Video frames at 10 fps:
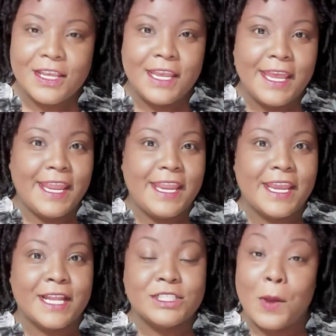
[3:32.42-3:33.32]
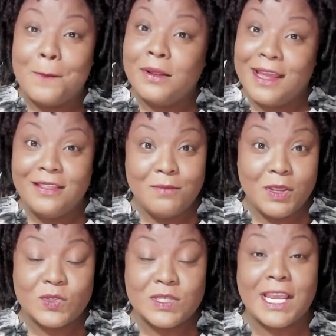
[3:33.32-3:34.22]
And play the
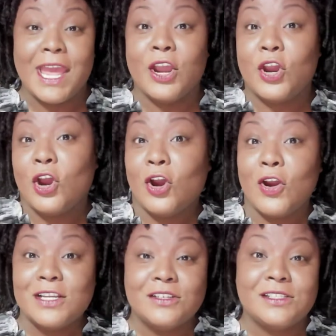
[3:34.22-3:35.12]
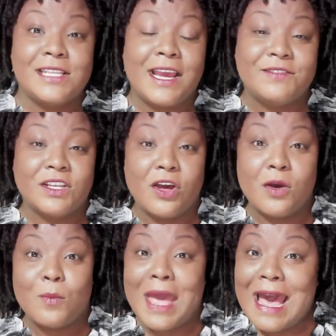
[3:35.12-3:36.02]
music. Encourage your staff to come
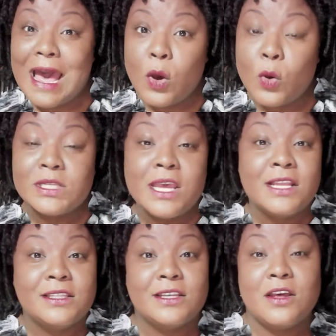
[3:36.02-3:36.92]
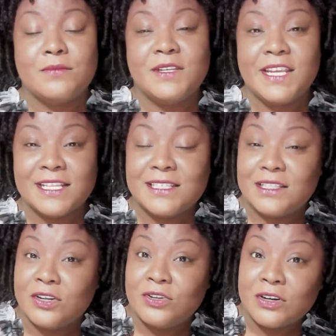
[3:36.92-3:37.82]
out, to come dance at the
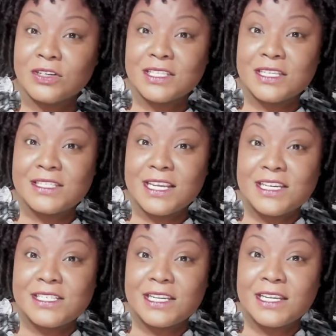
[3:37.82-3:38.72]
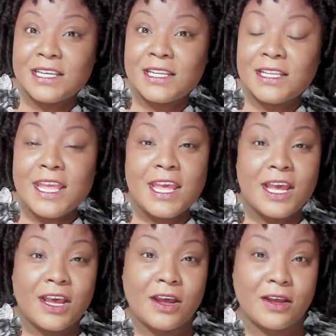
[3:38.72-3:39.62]
nurses station.
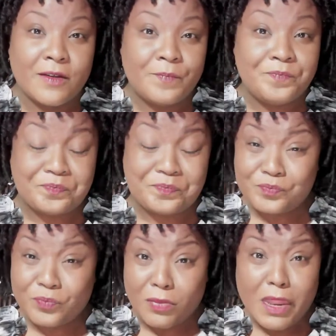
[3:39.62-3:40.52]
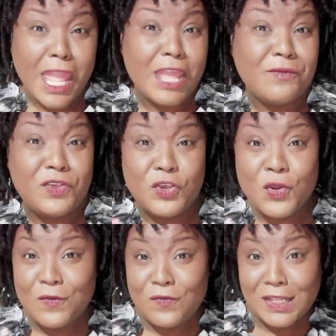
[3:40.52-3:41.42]
If you're
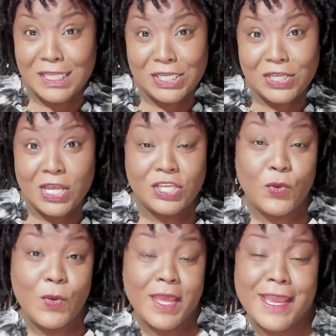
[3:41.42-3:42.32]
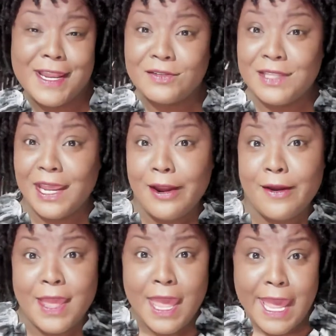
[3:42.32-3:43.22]
feeling good, you can get out there
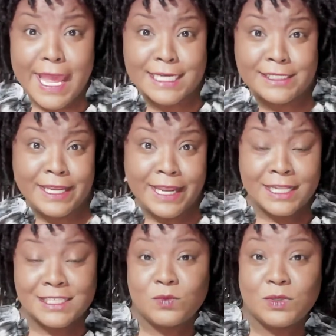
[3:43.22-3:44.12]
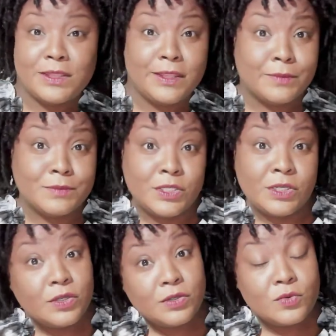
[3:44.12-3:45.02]
and dance with them
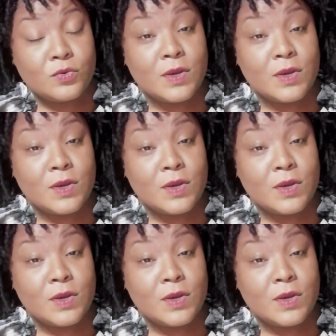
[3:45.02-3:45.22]
too.